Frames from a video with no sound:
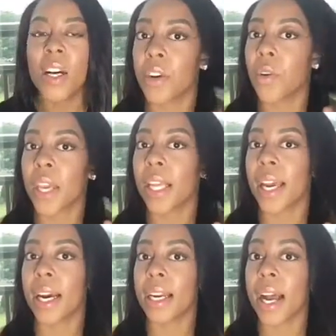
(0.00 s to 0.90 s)
You don't get
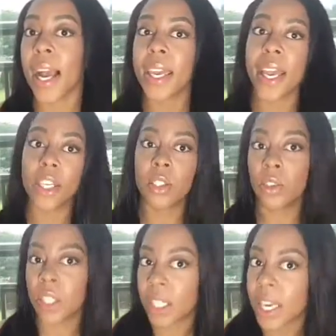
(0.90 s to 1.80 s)
like a knot catch, you
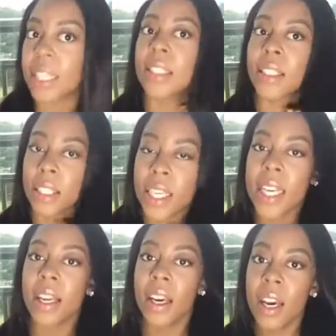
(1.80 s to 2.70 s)
just, it's thick.